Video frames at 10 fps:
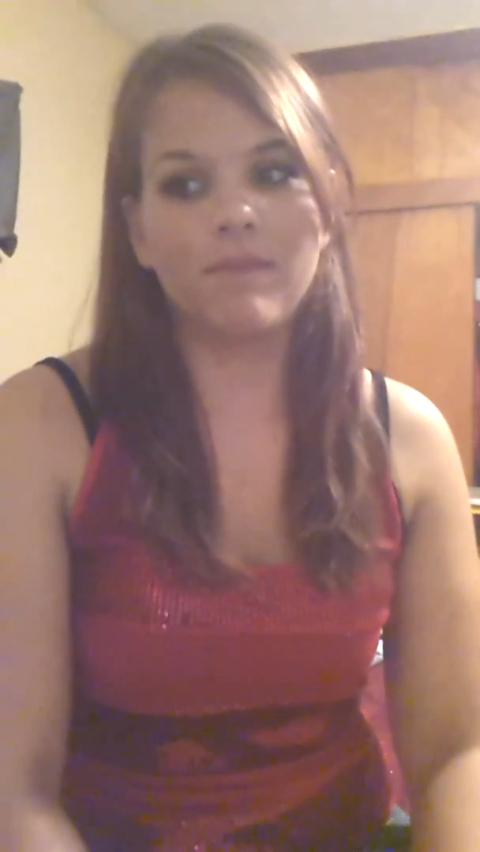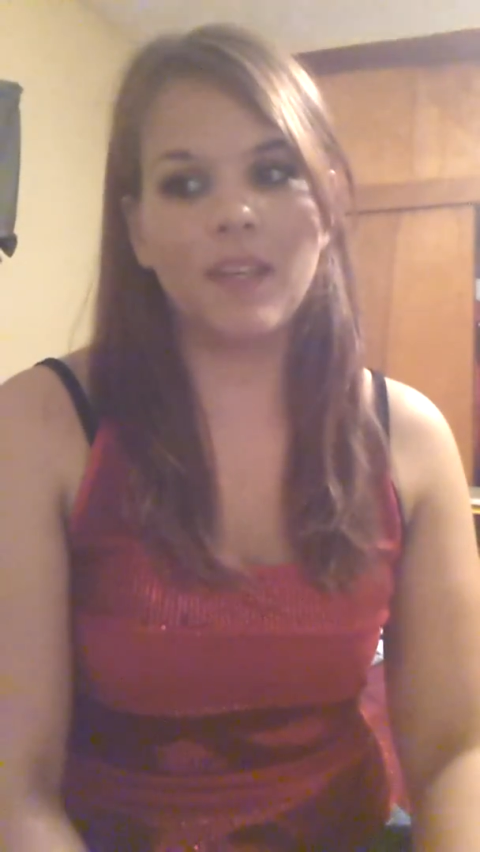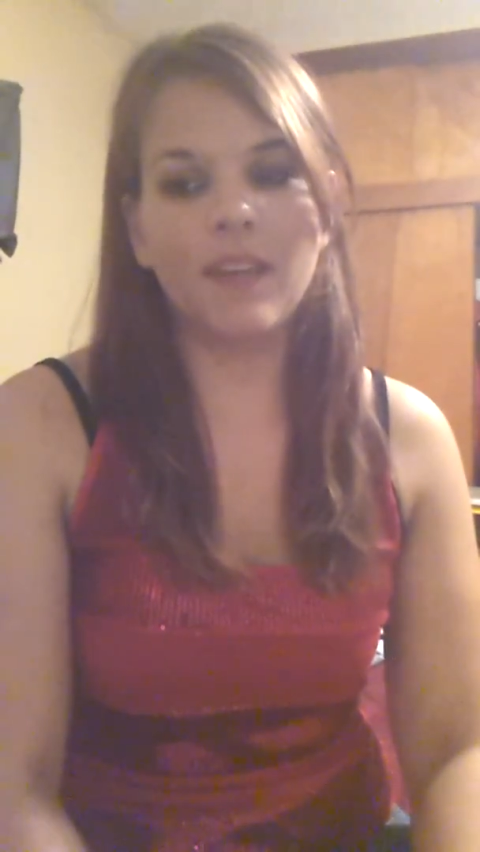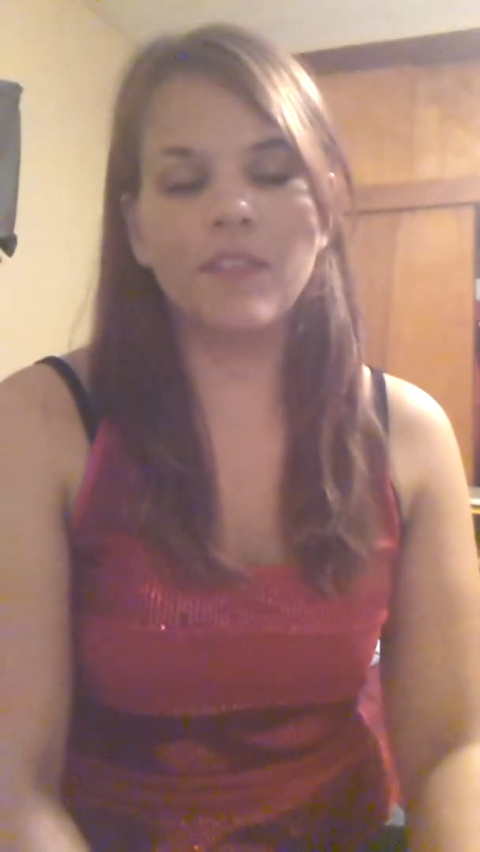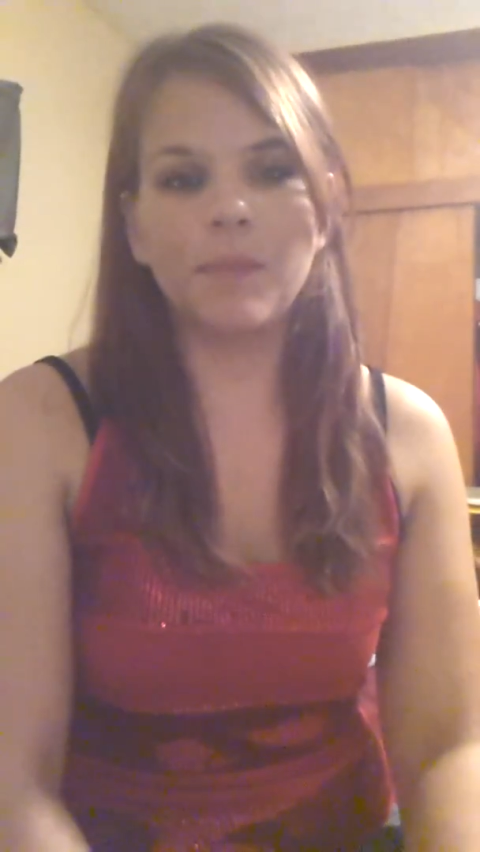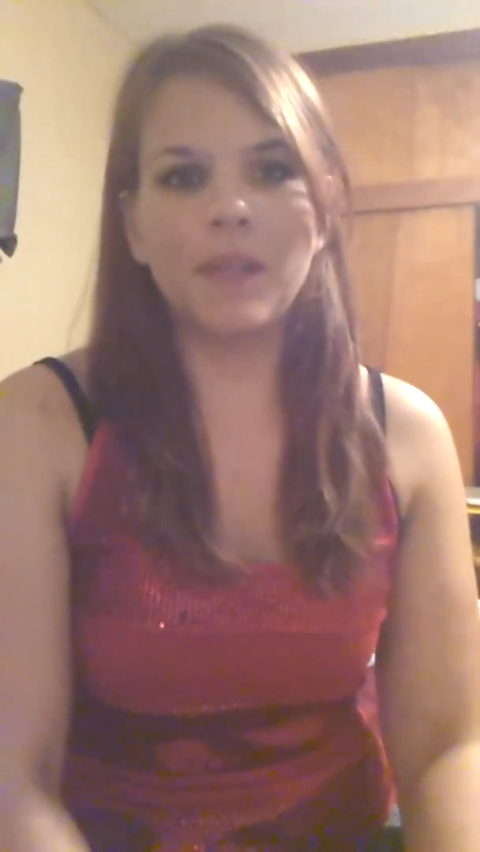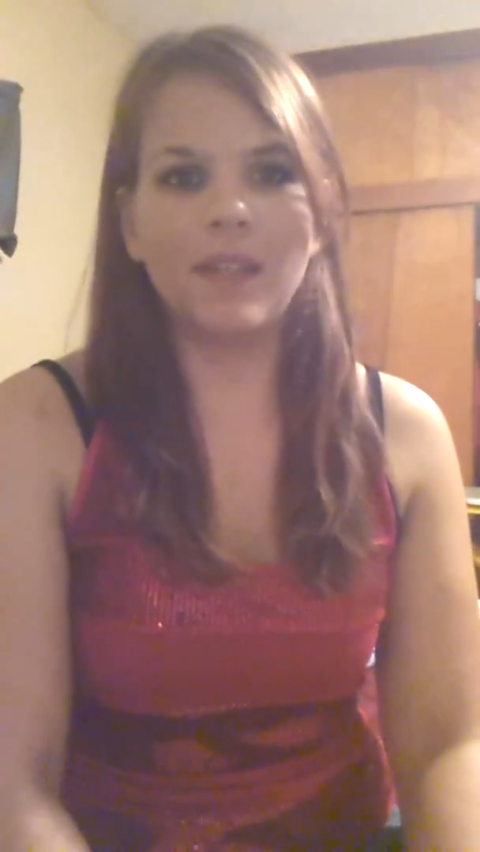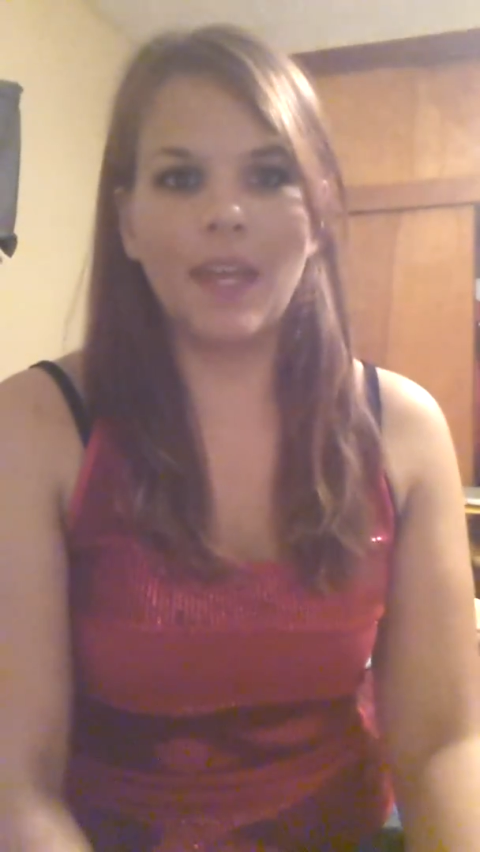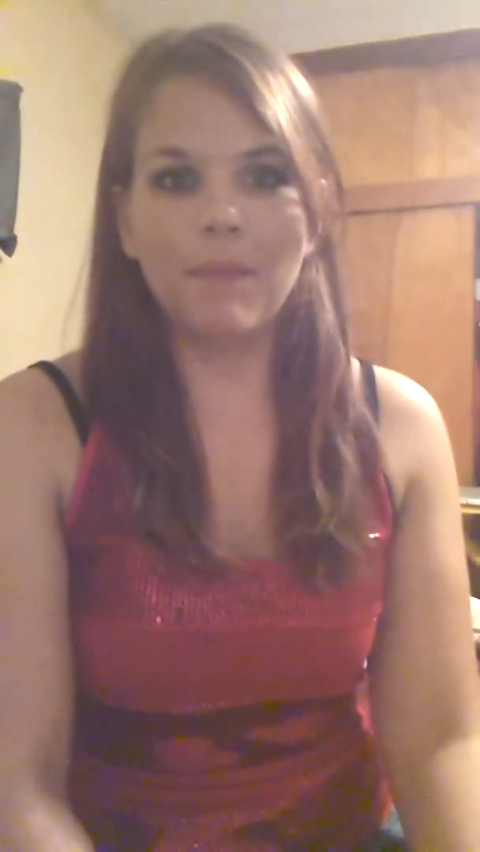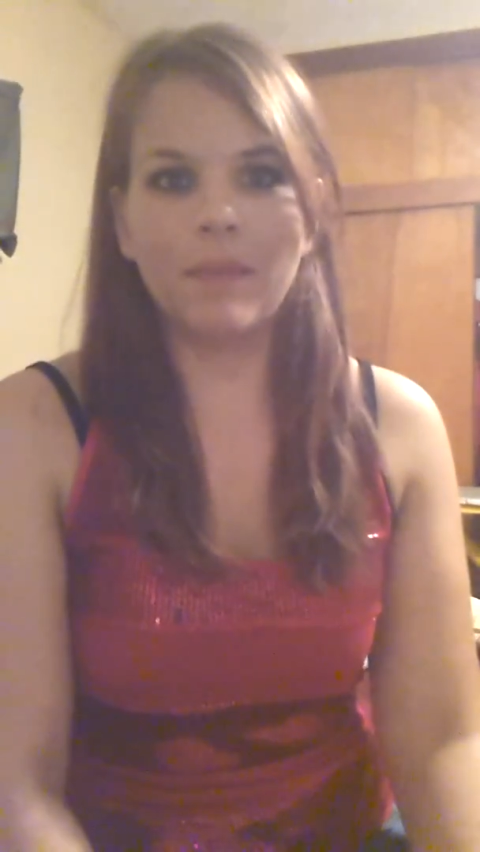It gives me
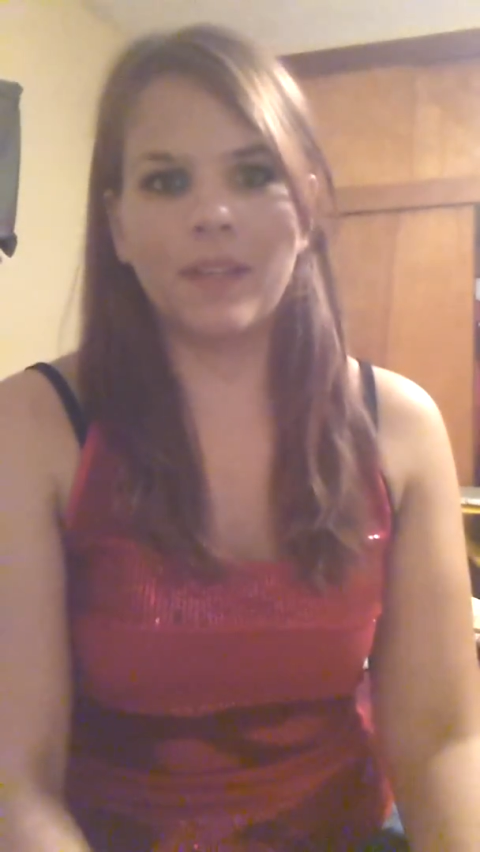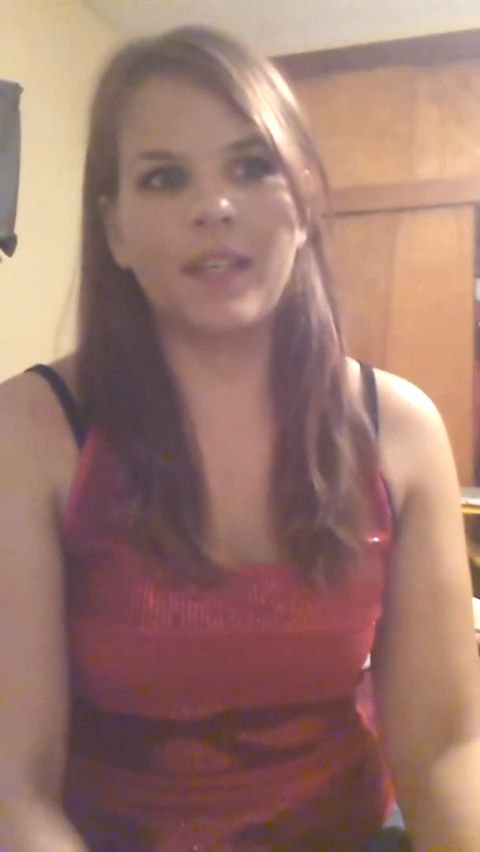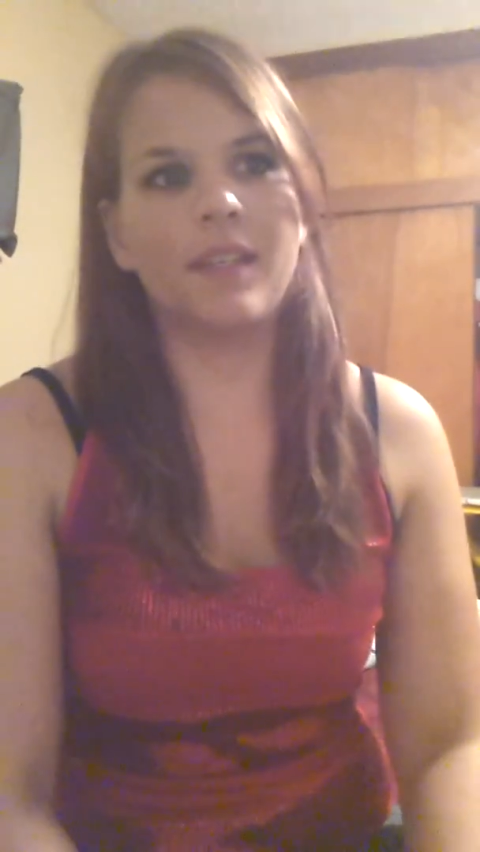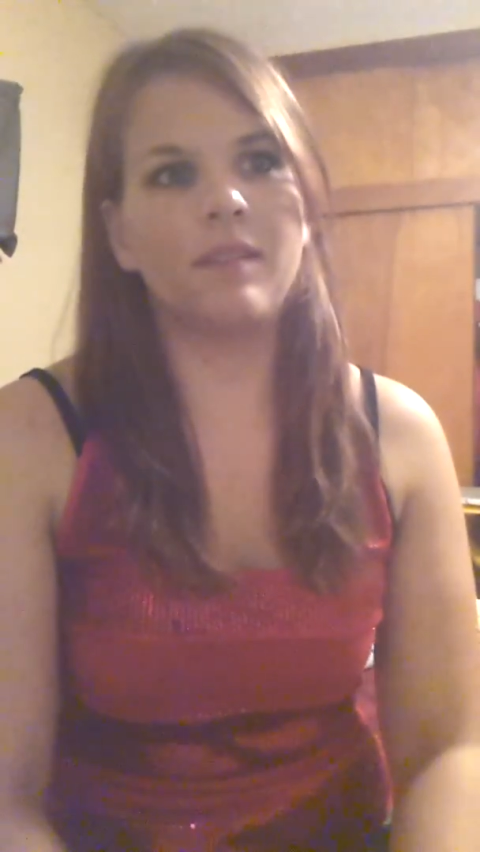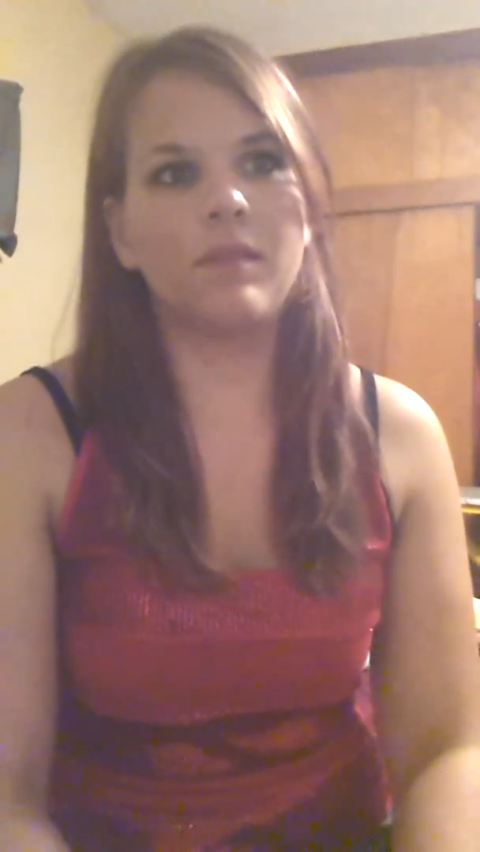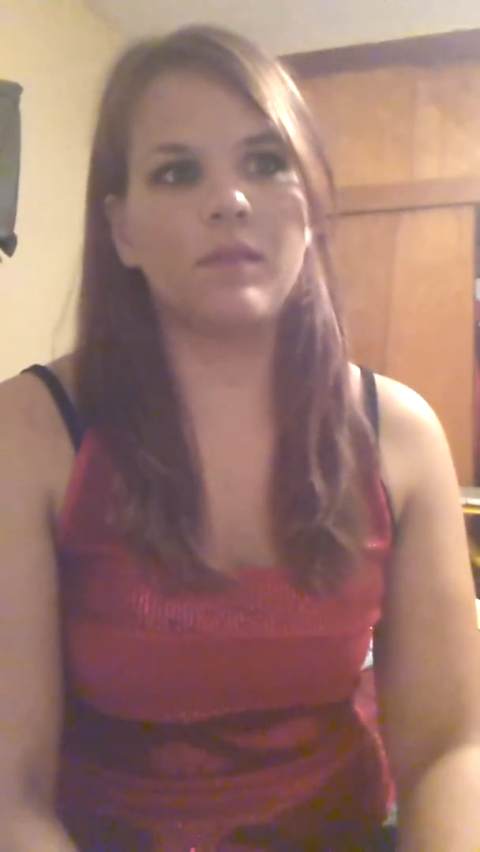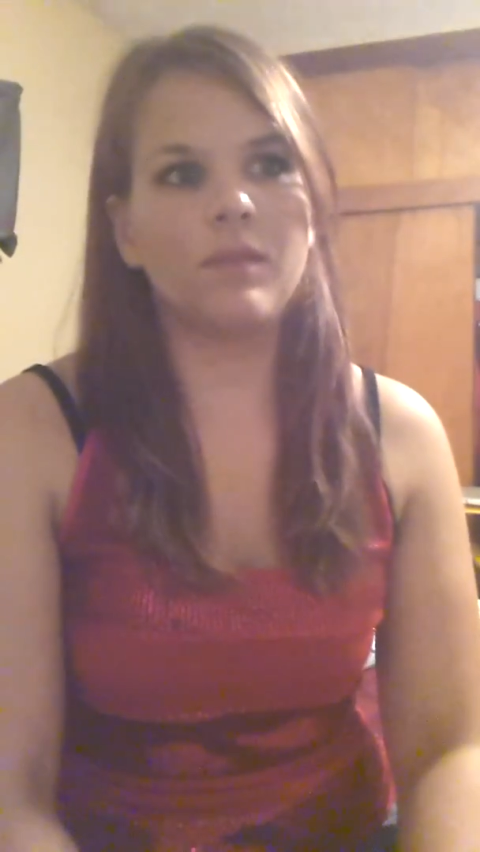a game plan,